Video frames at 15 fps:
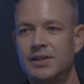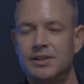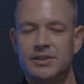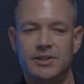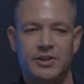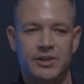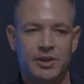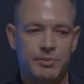
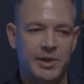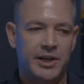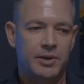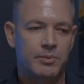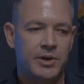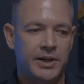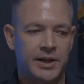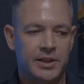So you make
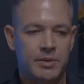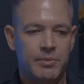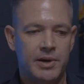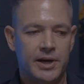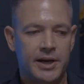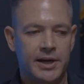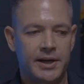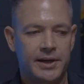your money on the
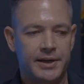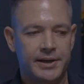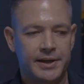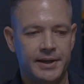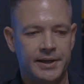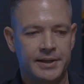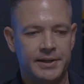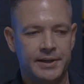buy,
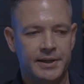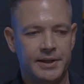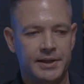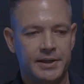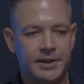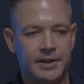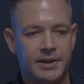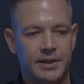and
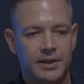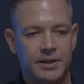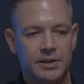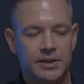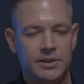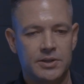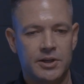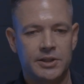
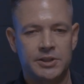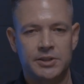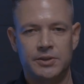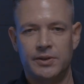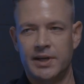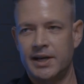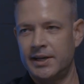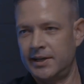as long as you
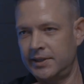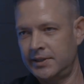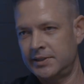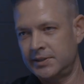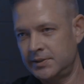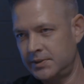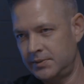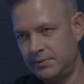do that, and
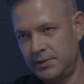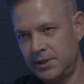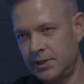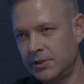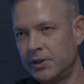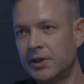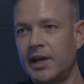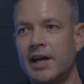as
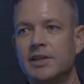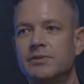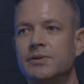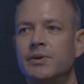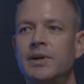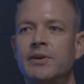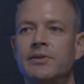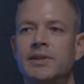your cash
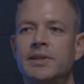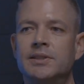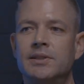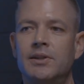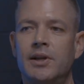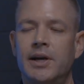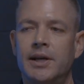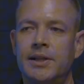flow and everything's
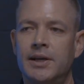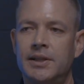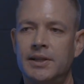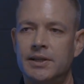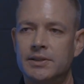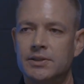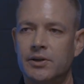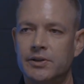in line, I
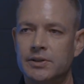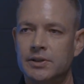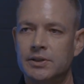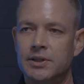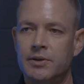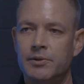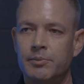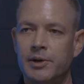think it's always a good
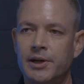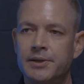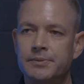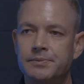time to buy.